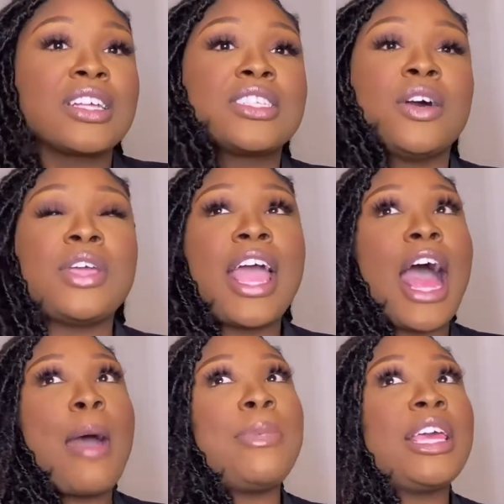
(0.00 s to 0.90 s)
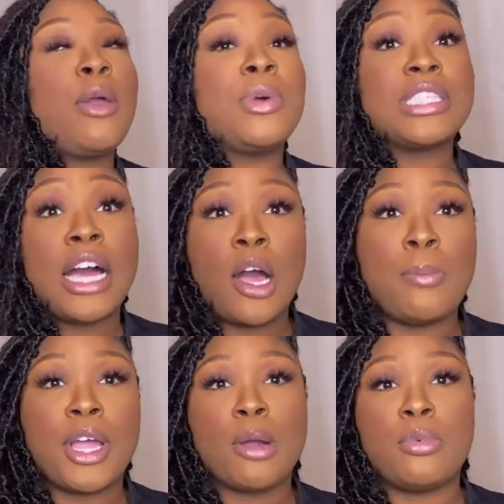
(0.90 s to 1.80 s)
So yeah, I mean, it was not
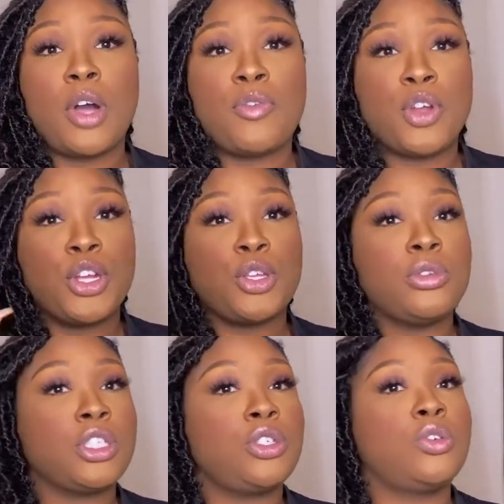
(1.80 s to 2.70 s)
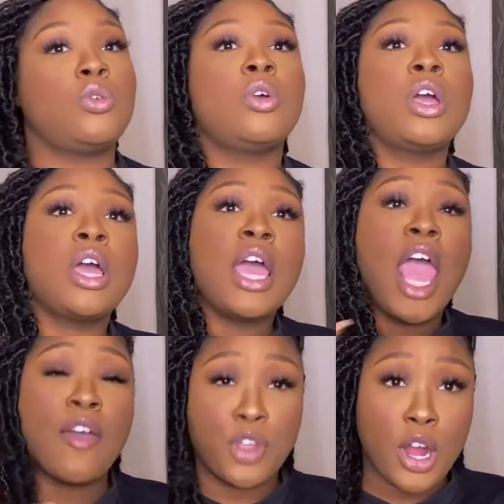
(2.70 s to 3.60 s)
unbearable. If you're used to,
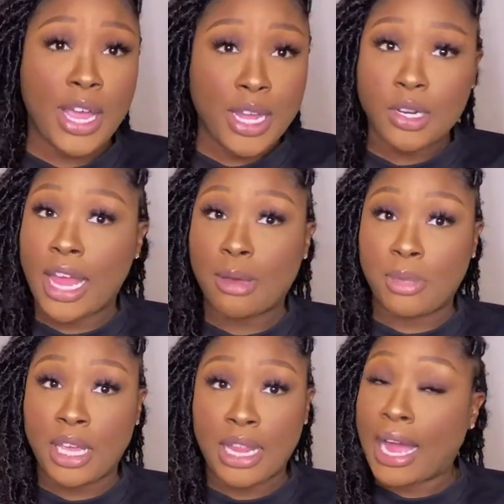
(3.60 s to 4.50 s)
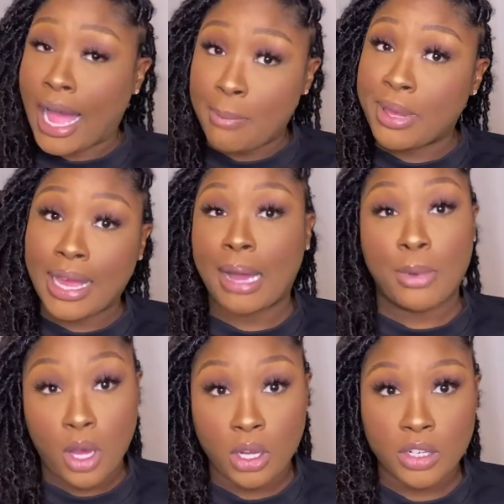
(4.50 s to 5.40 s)
if you're an eater like me, like I'd be like, I'm
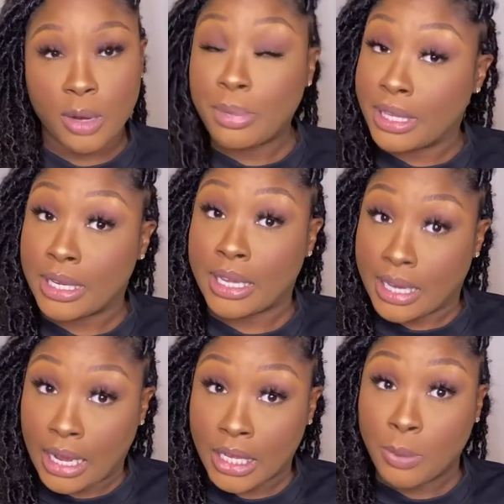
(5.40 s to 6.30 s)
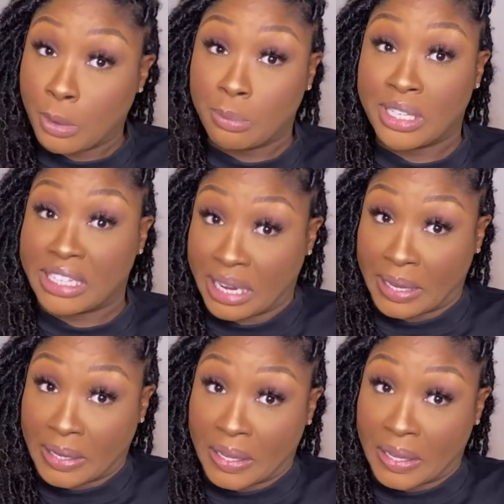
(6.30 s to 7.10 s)
hungry, but then again, I'll eat one meal a day.